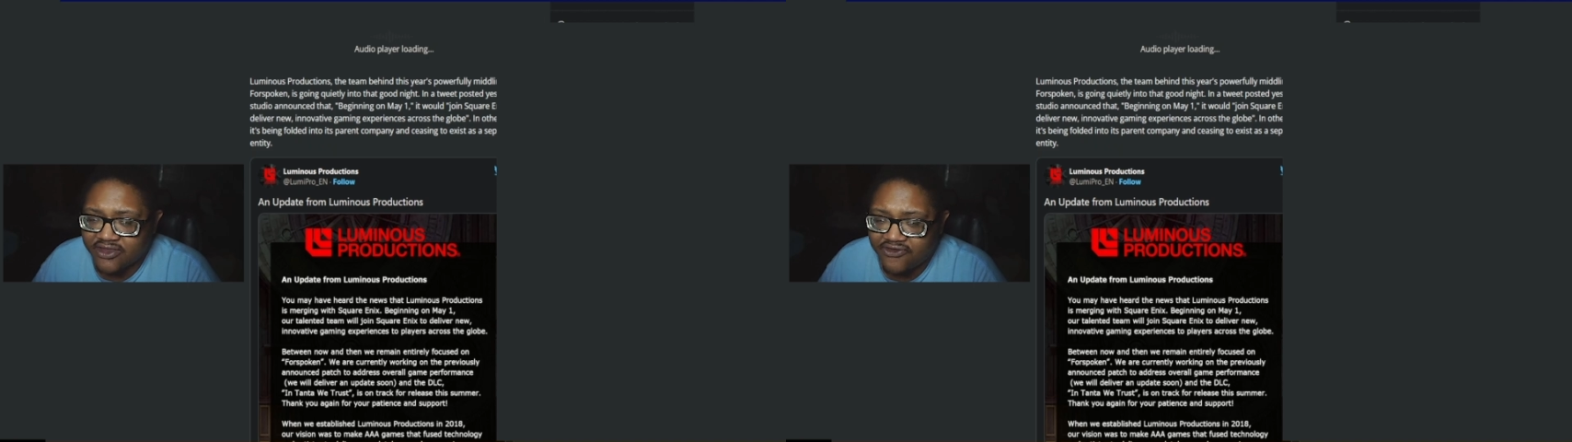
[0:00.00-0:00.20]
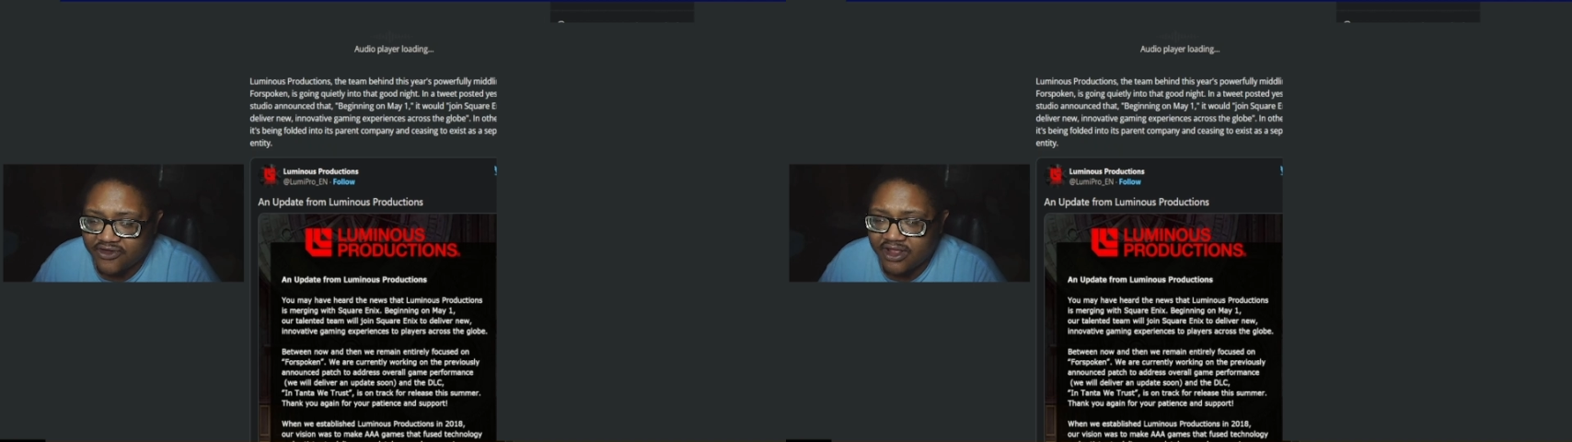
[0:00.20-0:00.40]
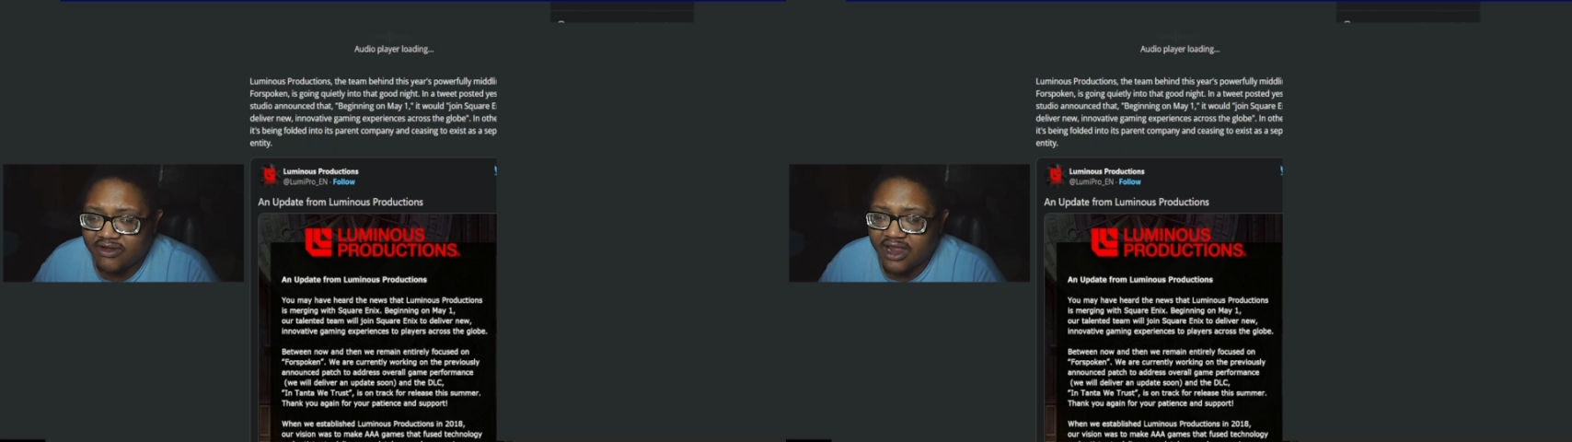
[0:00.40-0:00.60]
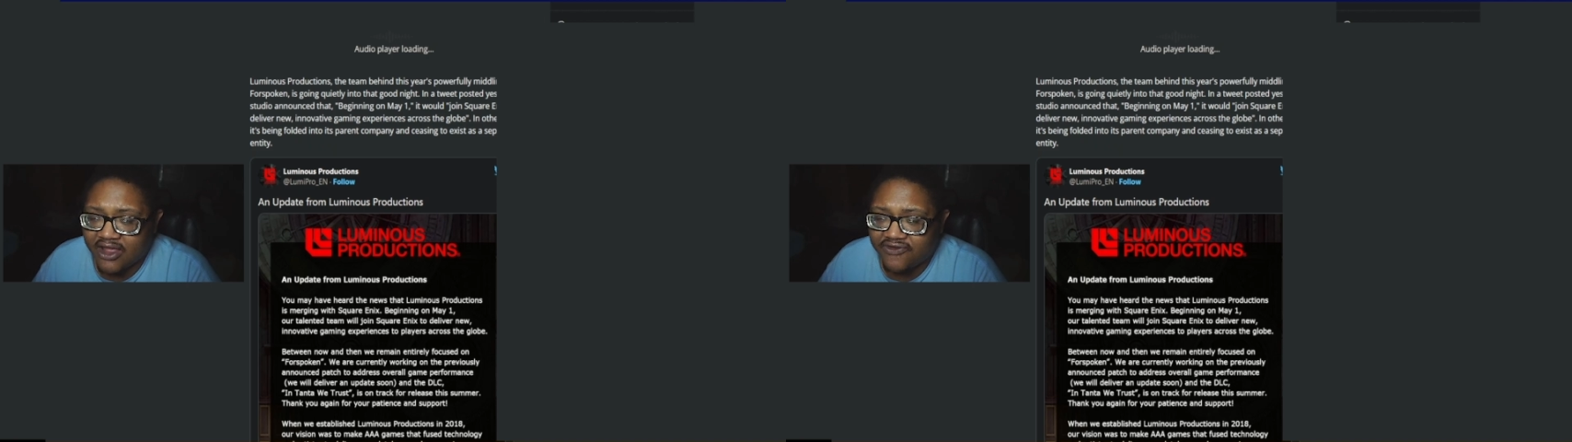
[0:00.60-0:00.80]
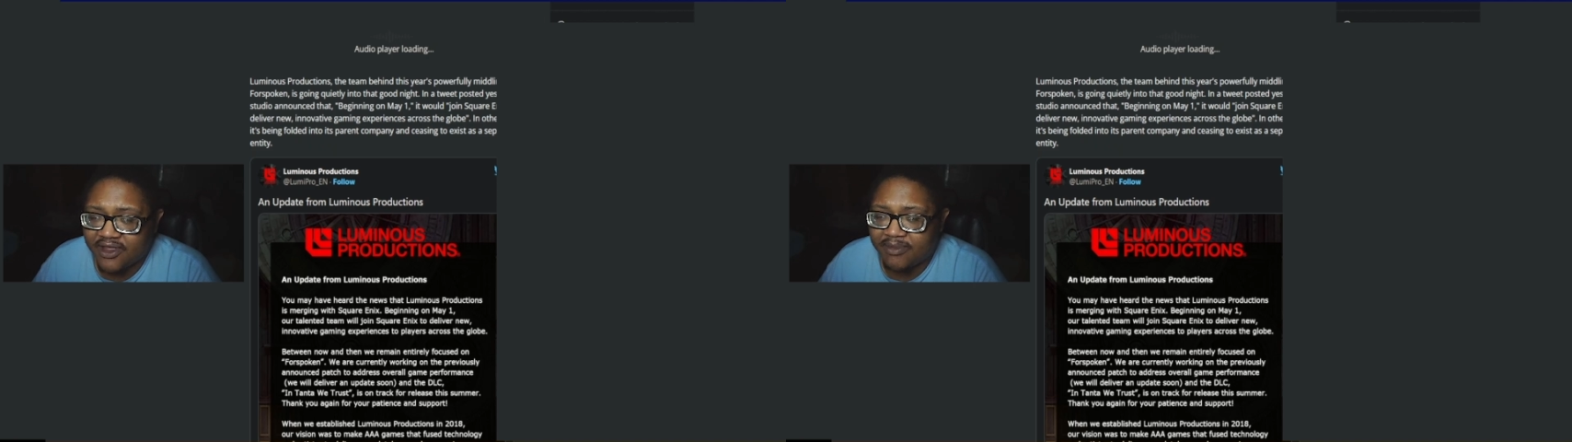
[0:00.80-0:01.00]
the studio
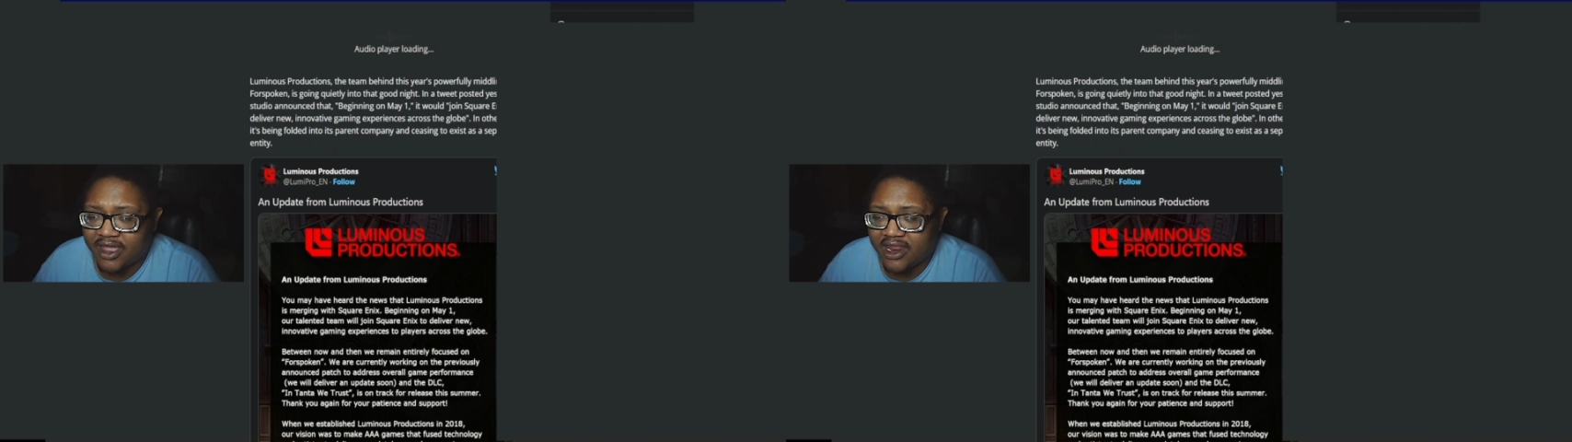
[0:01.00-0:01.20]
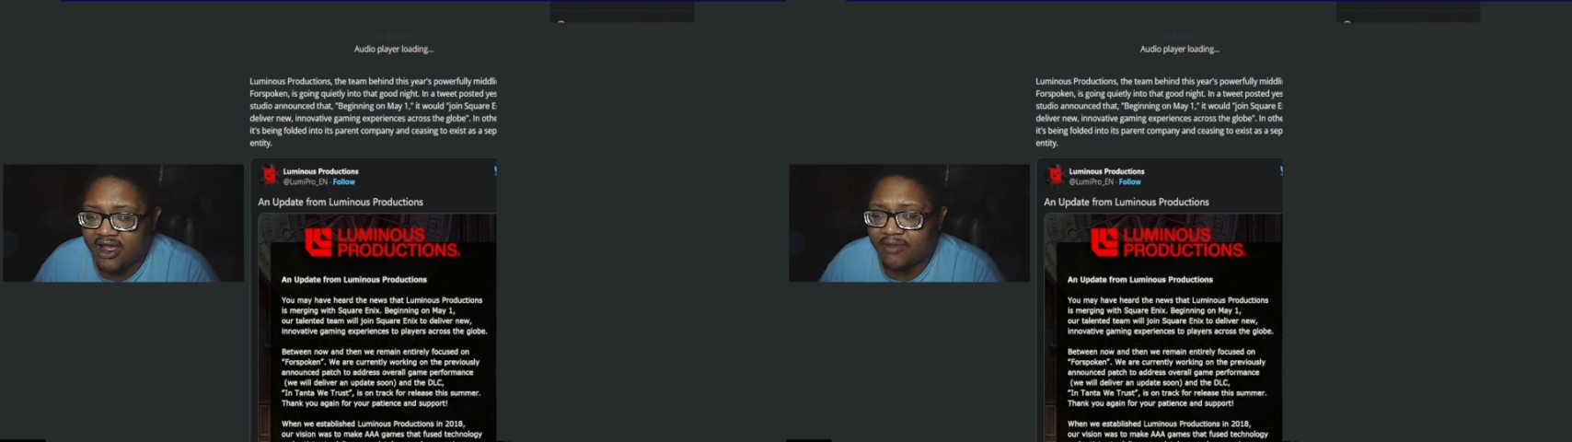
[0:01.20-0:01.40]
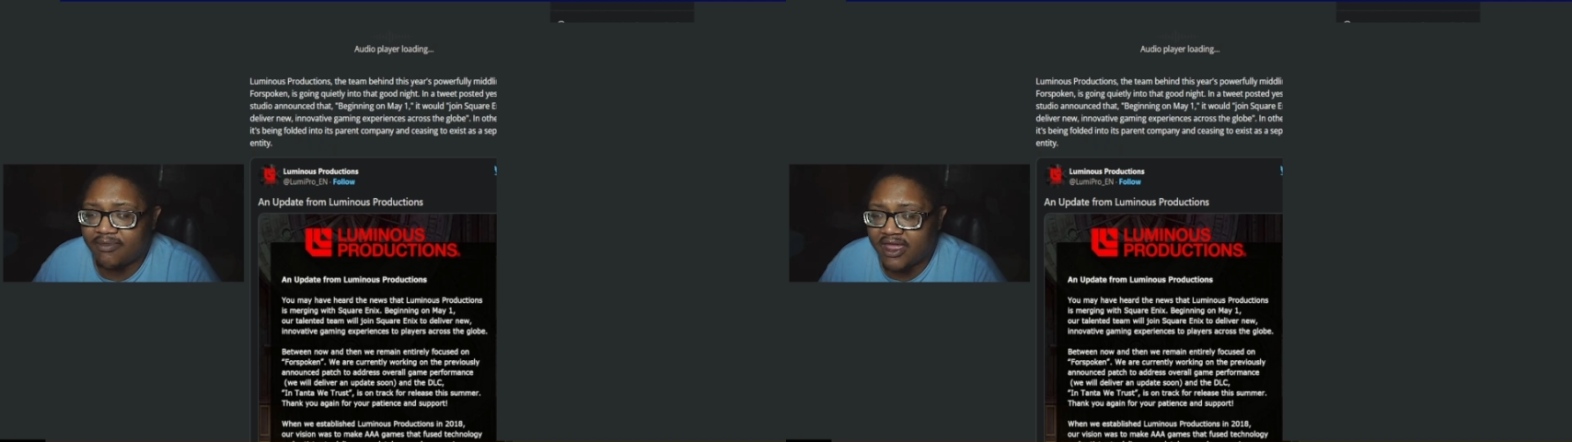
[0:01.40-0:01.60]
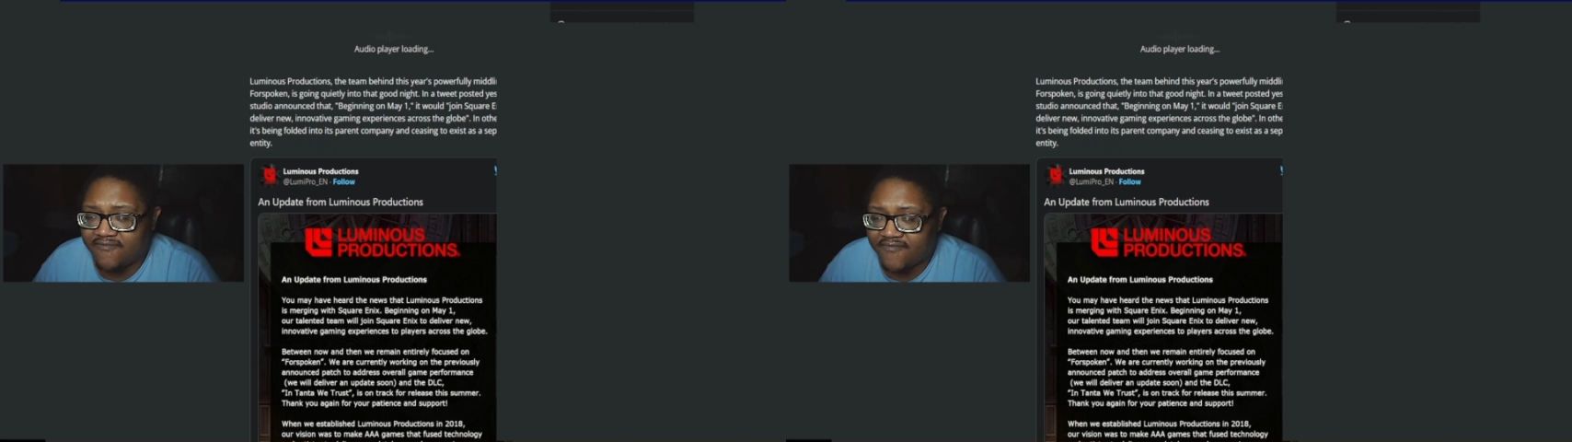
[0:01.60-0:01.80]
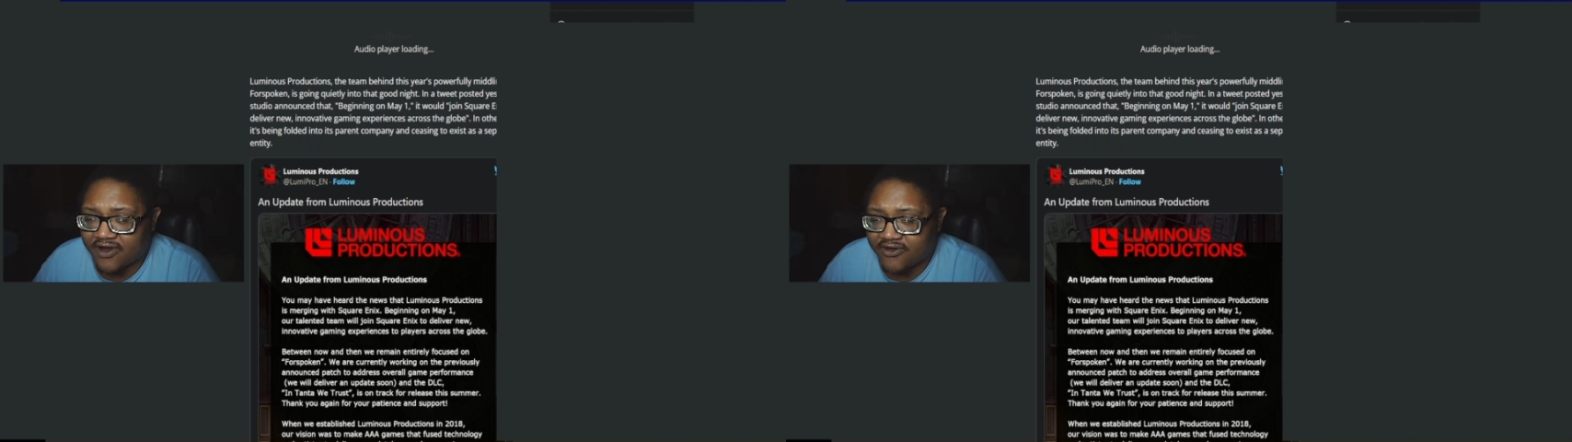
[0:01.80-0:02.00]
announced that beginning on May
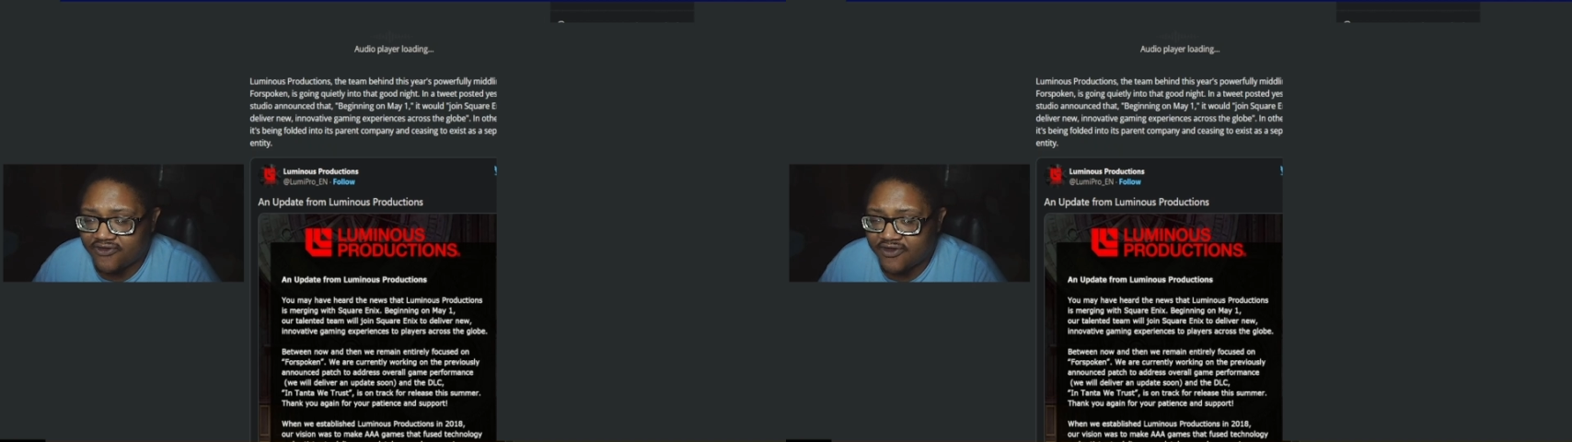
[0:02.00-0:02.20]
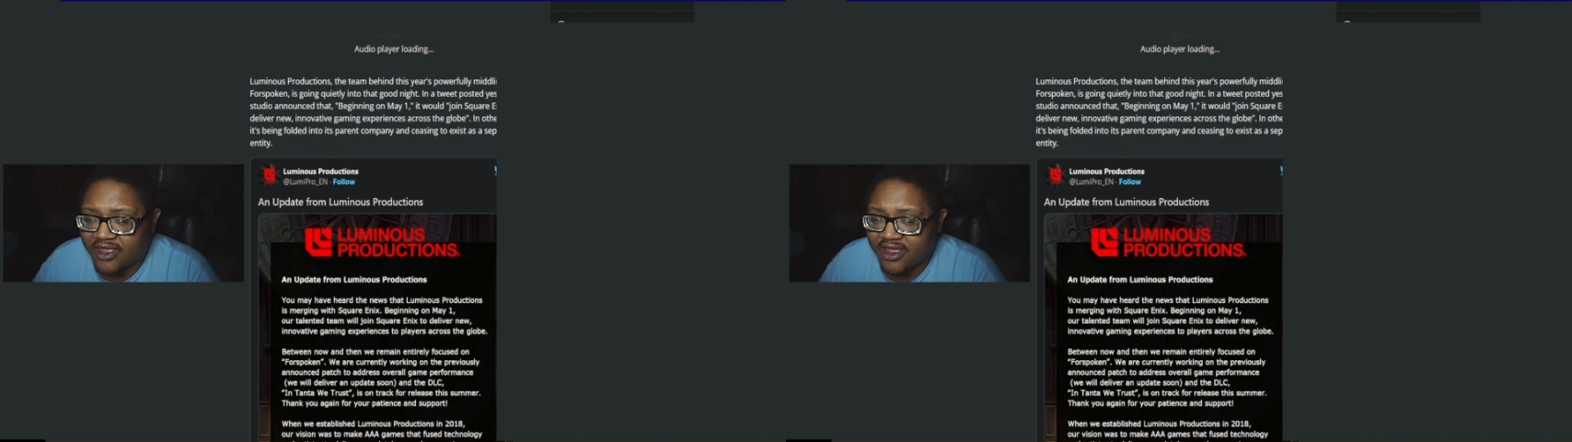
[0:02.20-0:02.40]
1st,